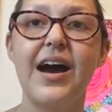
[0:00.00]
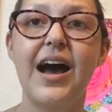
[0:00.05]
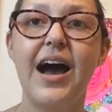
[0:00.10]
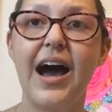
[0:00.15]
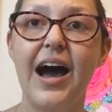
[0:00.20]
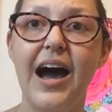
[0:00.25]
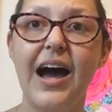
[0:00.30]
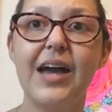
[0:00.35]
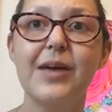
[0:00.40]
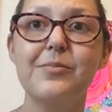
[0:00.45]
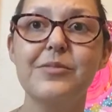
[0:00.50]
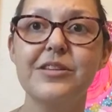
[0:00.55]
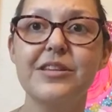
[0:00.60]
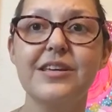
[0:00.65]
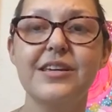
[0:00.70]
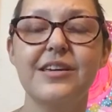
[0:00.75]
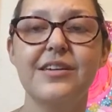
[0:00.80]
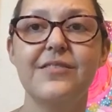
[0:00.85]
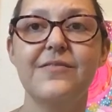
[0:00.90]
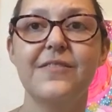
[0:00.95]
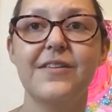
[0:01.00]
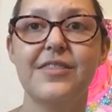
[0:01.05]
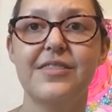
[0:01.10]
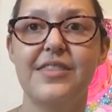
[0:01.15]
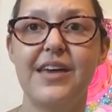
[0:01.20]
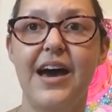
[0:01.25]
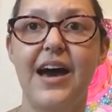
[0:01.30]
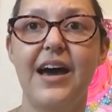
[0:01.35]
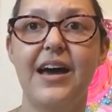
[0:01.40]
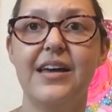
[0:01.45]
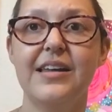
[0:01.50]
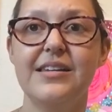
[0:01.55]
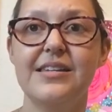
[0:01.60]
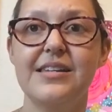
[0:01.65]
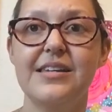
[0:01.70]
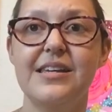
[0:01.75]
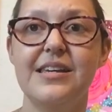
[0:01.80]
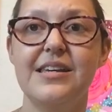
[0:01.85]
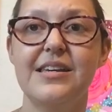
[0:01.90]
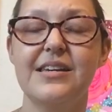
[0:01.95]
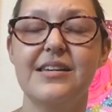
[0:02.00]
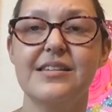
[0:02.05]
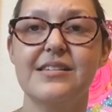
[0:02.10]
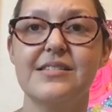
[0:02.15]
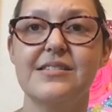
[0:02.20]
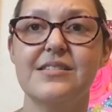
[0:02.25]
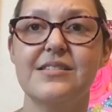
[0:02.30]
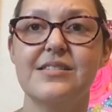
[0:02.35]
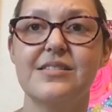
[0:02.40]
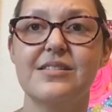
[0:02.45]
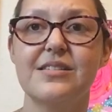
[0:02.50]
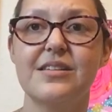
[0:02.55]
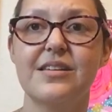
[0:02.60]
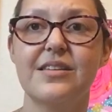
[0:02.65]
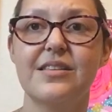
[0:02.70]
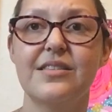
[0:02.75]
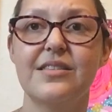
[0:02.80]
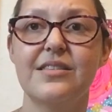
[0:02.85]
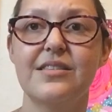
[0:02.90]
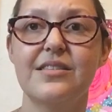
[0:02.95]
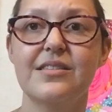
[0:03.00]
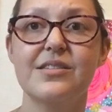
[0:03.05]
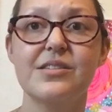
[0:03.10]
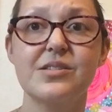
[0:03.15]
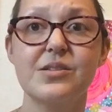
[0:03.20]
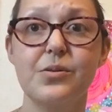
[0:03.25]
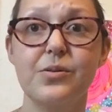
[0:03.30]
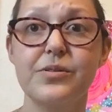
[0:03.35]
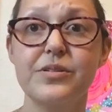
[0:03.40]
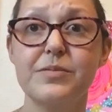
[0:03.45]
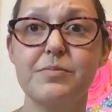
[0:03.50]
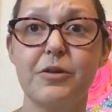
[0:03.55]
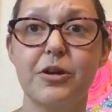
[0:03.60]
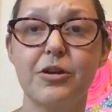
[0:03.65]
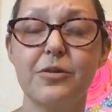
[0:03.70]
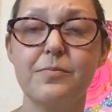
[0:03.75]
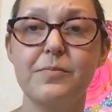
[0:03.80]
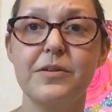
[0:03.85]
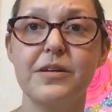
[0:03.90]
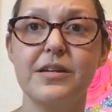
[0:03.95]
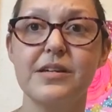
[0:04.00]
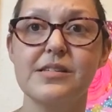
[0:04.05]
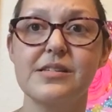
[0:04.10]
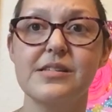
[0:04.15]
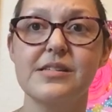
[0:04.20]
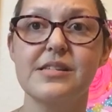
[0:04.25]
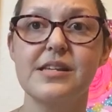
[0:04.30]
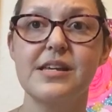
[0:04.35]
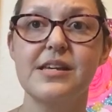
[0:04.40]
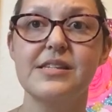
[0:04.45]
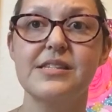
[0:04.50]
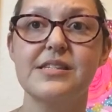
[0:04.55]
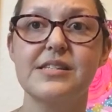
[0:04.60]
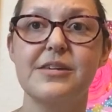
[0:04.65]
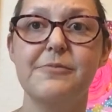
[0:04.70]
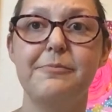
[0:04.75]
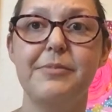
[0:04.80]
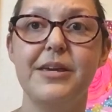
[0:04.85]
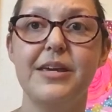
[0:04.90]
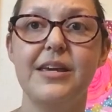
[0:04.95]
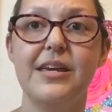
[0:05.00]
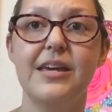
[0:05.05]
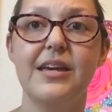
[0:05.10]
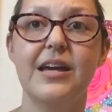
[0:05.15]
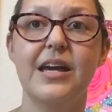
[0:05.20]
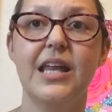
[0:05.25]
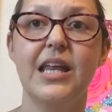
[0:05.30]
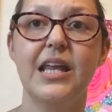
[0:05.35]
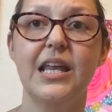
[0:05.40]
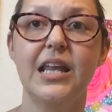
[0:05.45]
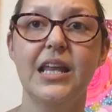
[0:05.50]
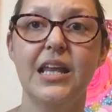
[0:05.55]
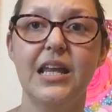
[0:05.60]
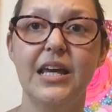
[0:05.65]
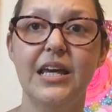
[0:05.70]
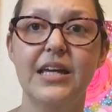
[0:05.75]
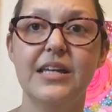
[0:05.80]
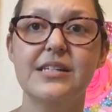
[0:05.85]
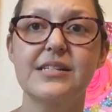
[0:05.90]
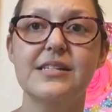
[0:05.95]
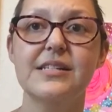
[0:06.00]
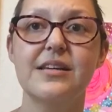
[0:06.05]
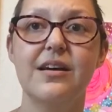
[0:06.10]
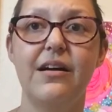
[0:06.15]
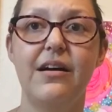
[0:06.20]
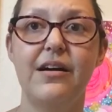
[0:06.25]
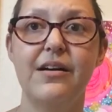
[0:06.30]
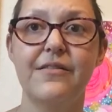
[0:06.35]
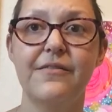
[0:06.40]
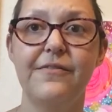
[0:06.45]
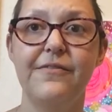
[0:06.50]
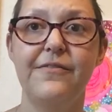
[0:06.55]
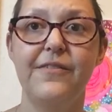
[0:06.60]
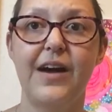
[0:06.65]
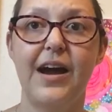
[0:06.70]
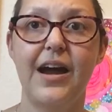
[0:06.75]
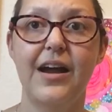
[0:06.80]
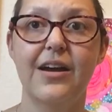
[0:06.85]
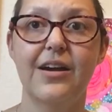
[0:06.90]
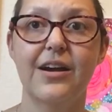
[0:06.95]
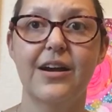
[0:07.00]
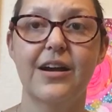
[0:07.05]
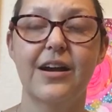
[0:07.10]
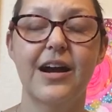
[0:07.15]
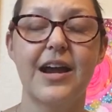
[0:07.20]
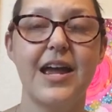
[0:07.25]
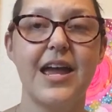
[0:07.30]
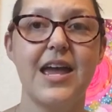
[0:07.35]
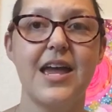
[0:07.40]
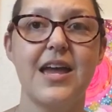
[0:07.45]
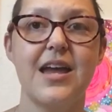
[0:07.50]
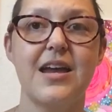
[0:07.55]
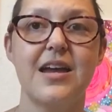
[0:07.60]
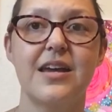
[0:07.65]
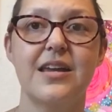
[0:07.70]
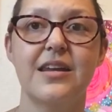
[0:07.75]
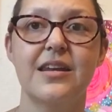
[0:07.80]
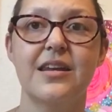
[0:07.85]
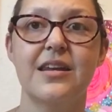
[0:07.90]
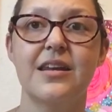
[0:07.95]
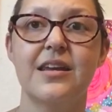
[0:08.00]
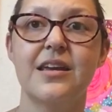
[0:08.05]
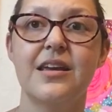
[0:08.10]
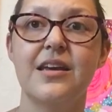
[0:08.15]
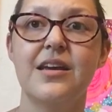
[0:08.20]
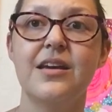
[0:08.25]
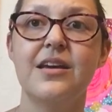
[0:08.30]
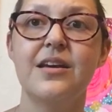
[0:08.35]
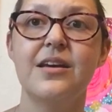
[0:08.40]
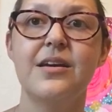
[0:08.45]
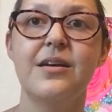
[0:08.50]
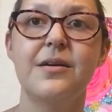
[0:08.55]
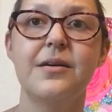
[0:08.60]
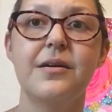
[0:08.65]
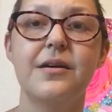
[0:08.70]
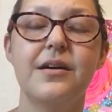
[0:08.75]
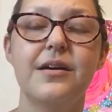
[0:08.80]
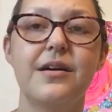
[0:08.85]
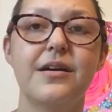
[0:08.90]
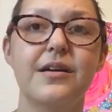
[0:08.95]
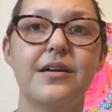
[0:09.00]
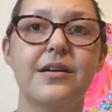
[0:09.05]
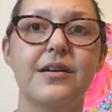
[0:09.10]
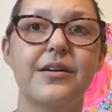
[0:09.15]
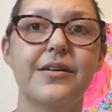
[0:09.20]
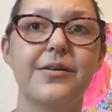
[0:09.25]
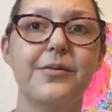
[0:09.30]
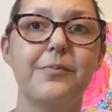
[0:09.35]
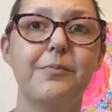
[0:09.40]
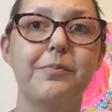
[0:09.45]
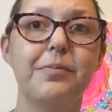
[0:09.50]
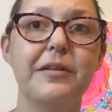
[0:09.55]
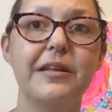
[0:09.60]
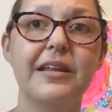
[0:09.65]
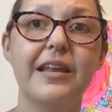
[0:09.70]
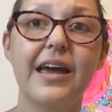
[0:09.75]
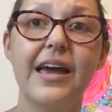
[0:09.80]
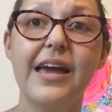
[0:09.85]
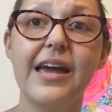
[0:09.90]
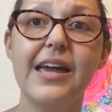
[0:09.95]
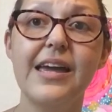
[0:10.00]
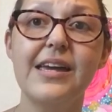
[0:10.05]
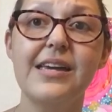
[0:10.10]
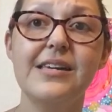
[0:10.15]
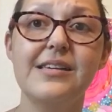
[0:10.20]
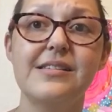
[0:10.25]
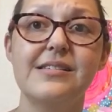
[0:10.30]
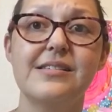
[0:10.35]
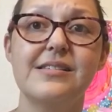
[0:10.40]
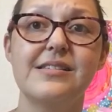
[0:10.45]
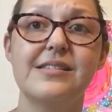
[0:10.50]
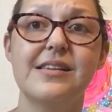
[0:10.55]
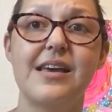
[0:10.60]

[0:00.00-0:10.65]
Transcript: I believe that is the soul's purpose, is to be lit on fire and blaze